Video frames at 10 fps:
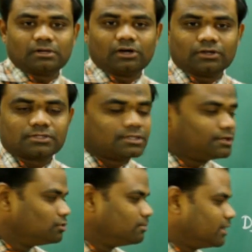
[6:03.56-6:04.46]
because the
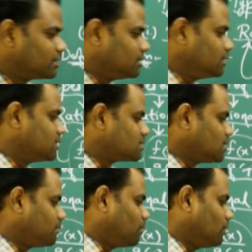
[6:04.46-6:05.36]
numerator is
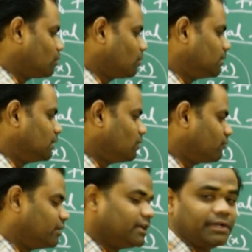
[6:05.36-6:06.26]
a polynomial
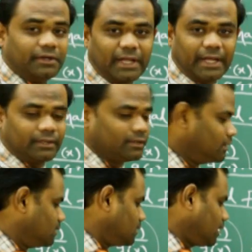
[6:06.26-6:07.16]
of degree 9
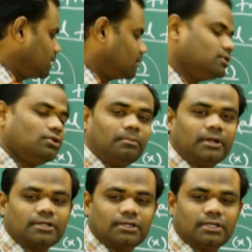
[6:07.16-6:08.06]
and the
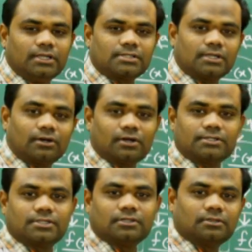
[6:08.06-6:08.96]
denominator is a
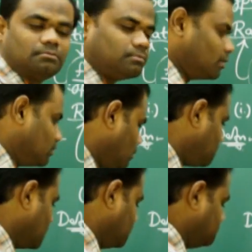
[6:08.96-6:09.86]
constant
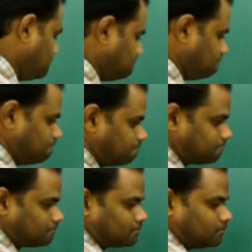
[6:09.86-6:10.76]
polynomial.
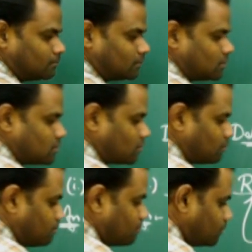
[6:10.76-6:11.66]
So
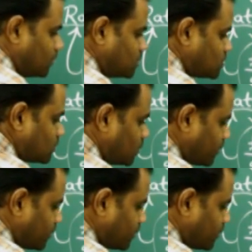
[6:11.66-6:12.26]
these two are